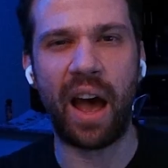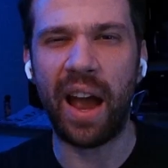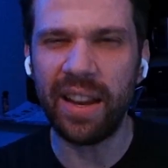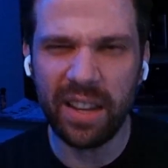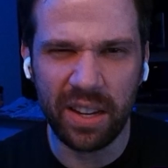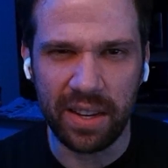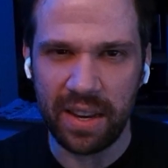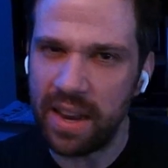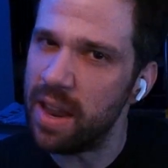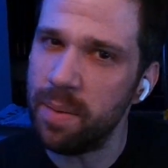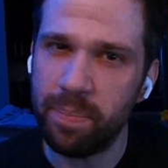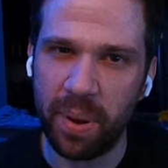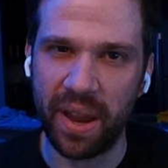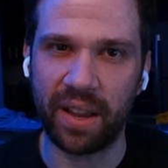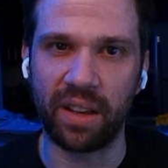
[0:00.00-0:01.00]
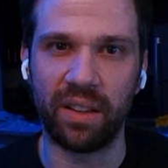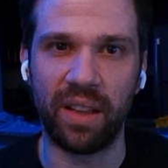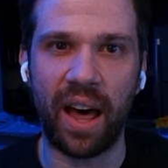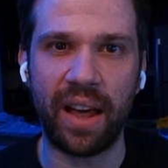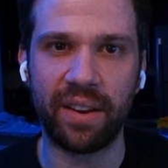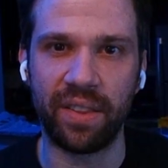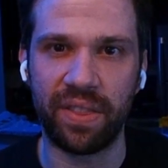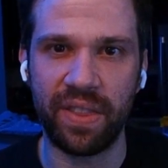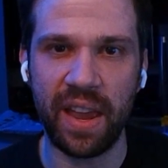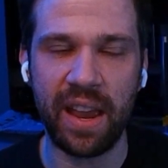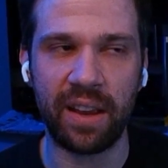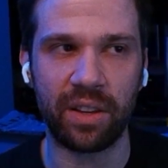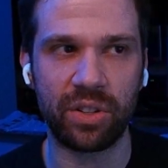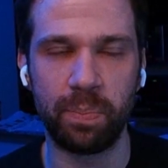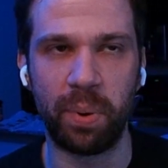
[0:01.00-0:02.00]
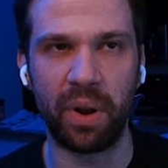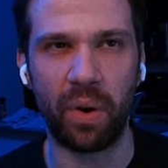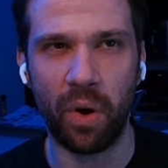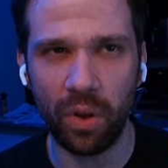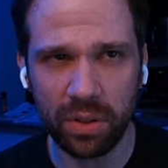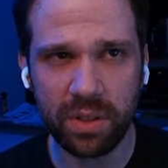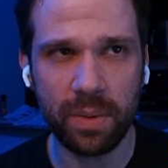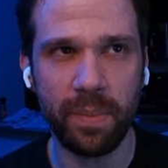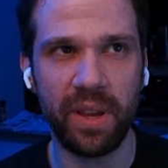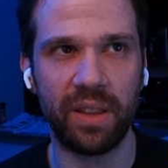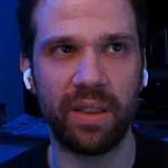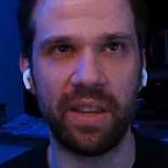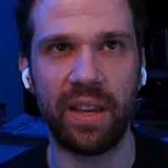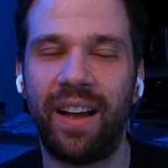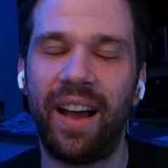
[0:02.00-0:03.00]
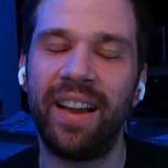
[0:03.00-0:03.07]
could nitpick a lot of things, but ultimately,